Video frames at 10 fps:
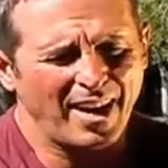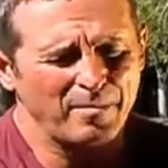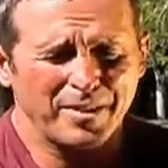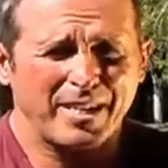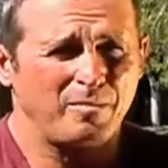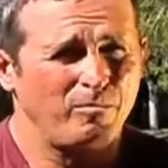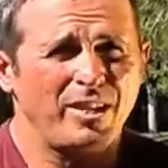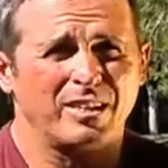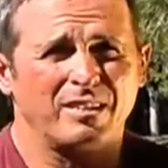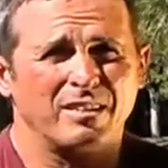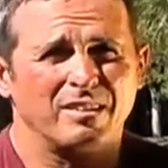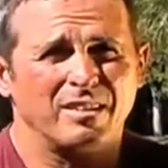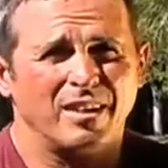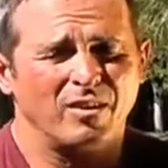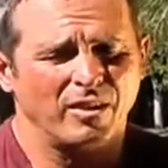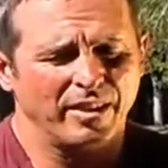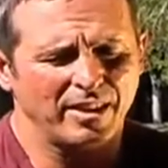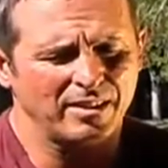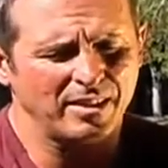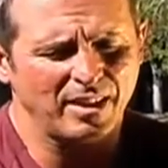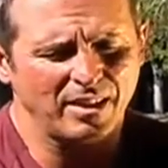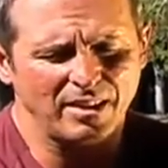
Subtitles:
I became weak, and